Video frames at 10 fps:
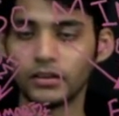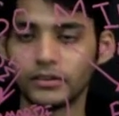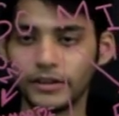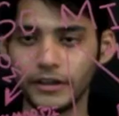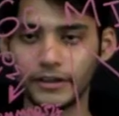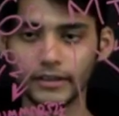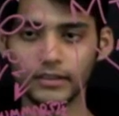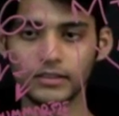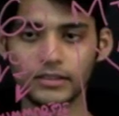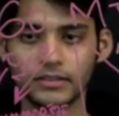the
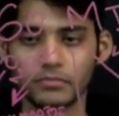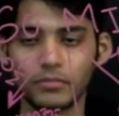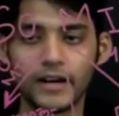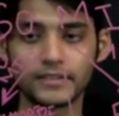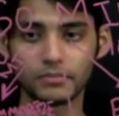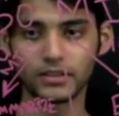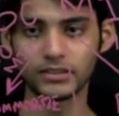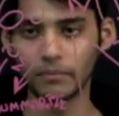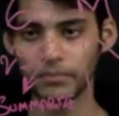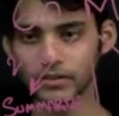details and add some
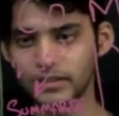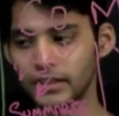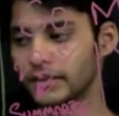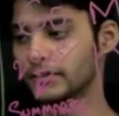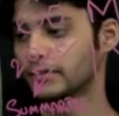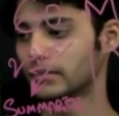examples there.